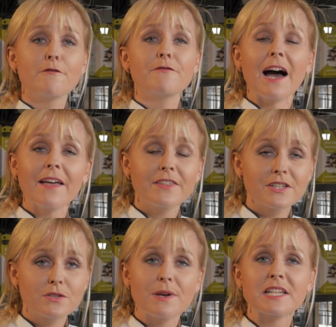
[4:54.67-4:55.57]
Find
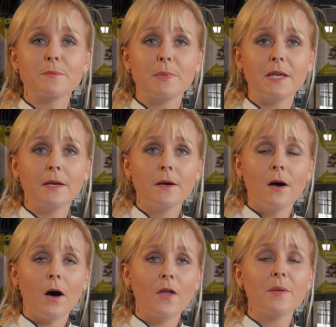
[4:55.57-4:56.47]
this recipe
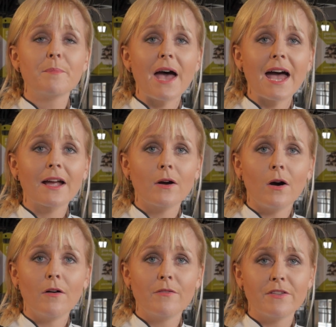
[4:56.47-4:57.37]
on the back
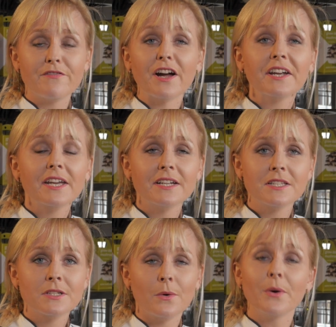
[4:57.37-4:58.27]
of the
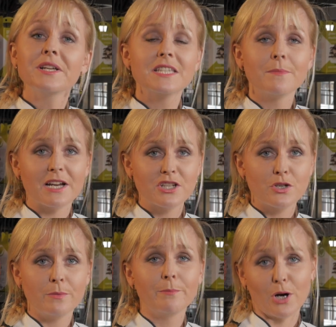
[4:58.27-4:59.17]
Fungkit Oyster
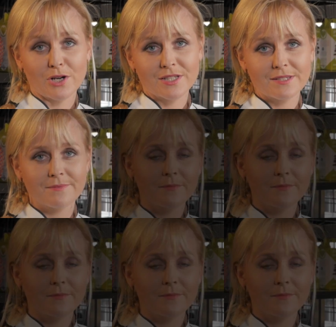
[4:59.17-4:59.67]
Mushroom box.